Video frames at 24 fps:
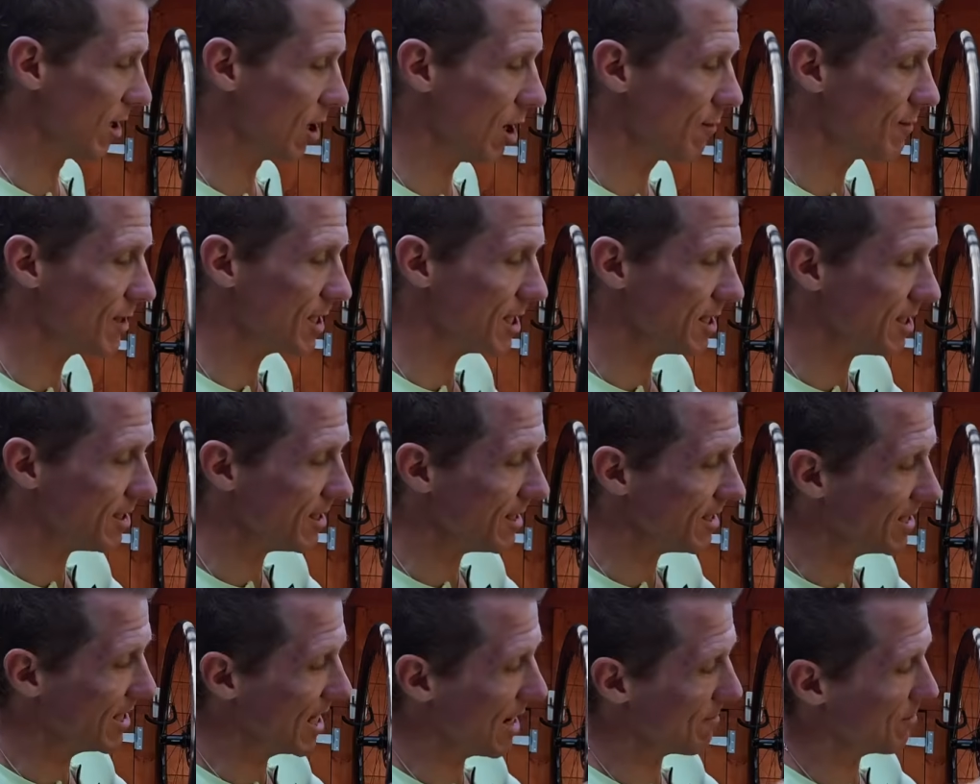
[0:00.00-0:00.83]
obviously the
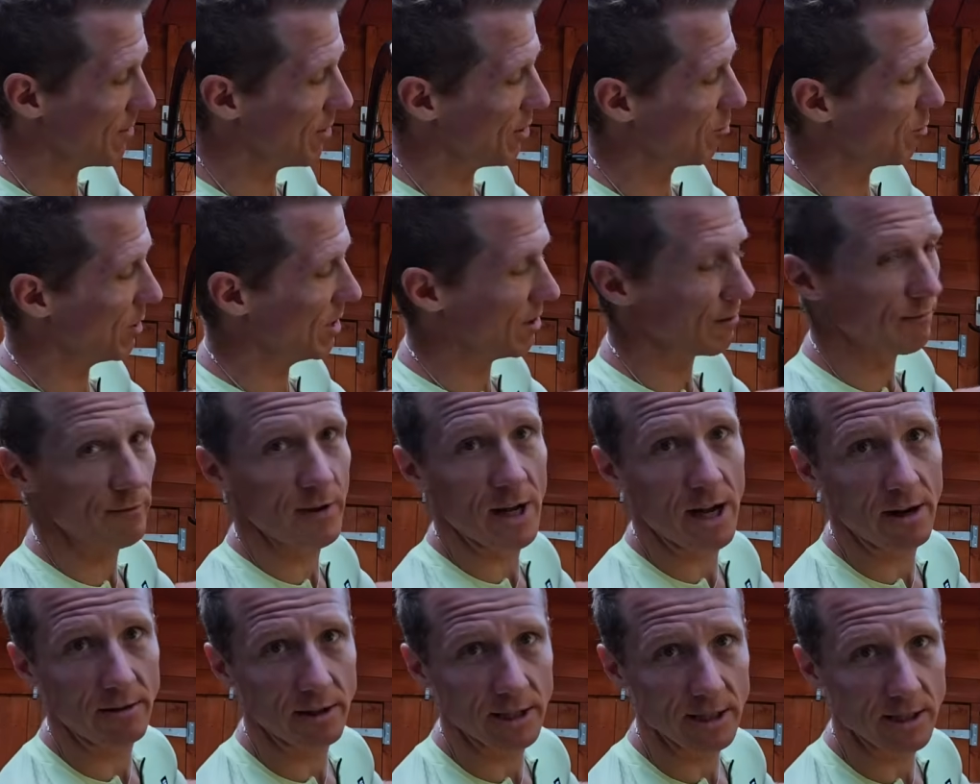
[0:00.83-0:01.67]
depth of the wheel
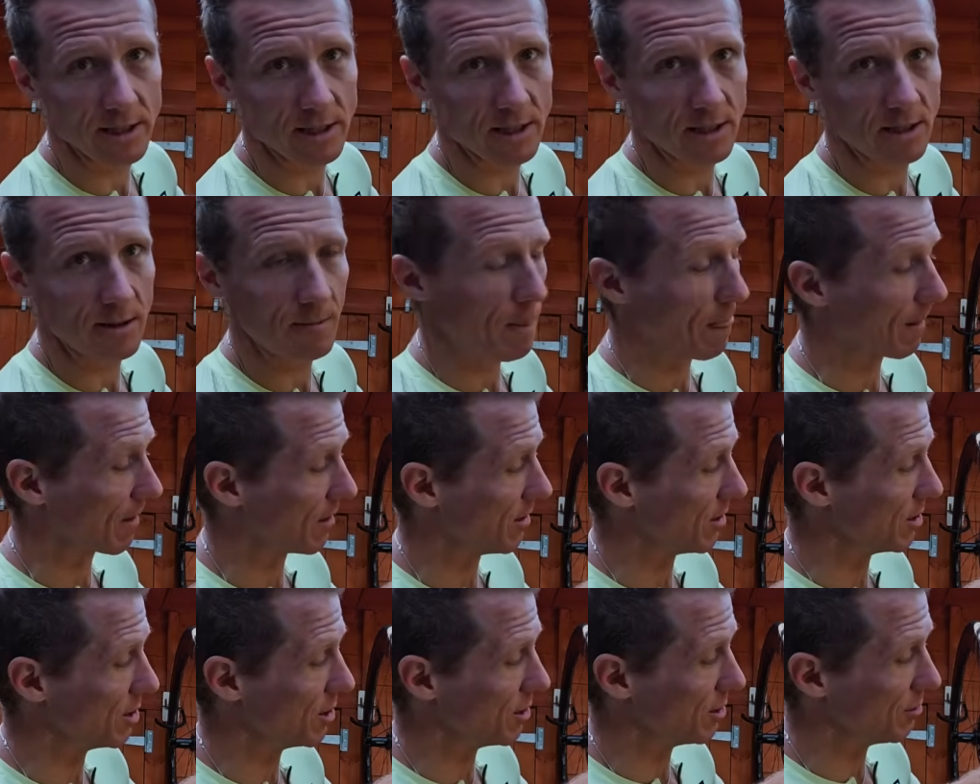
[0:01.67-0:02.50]
varies
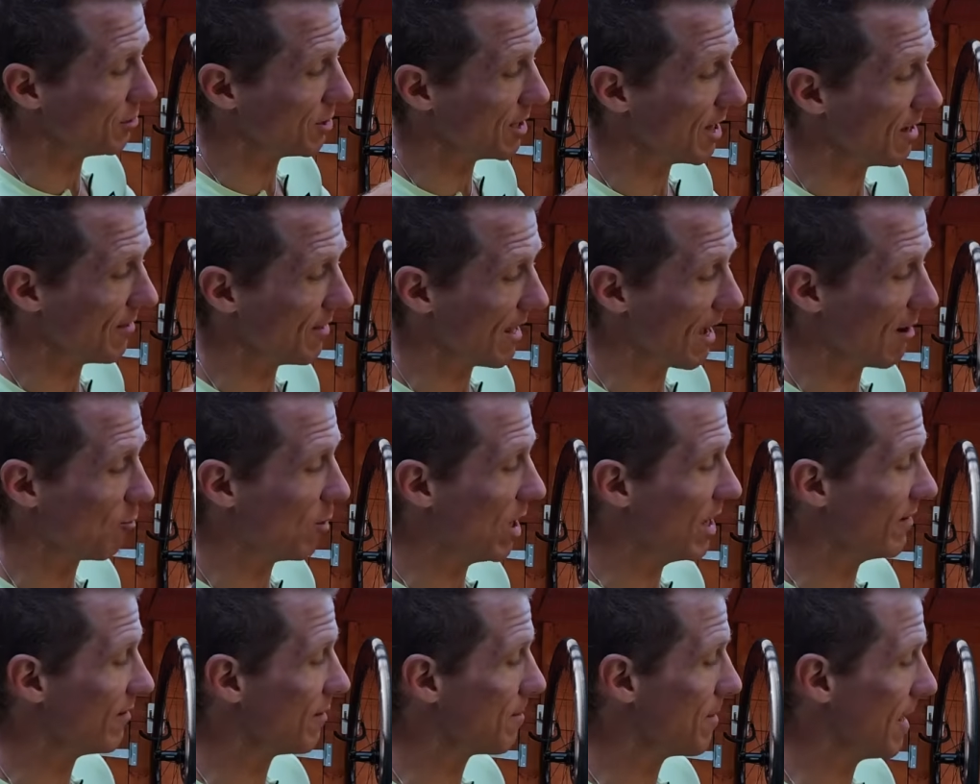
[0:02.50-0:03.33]
because you get that
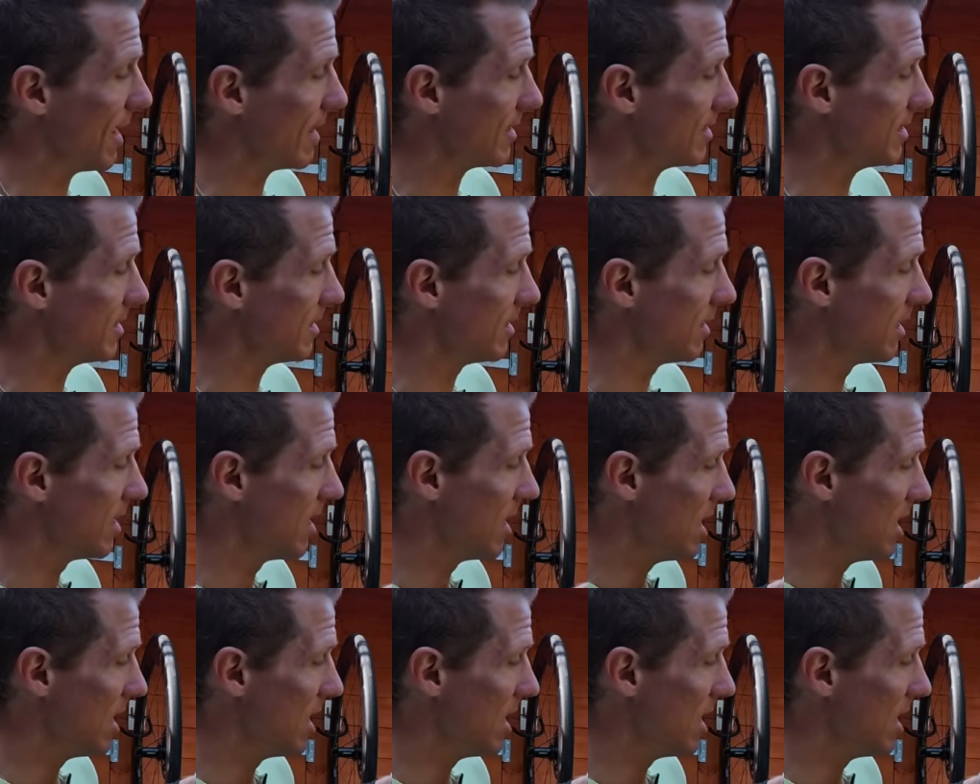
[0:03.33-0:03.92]
wavy pattern,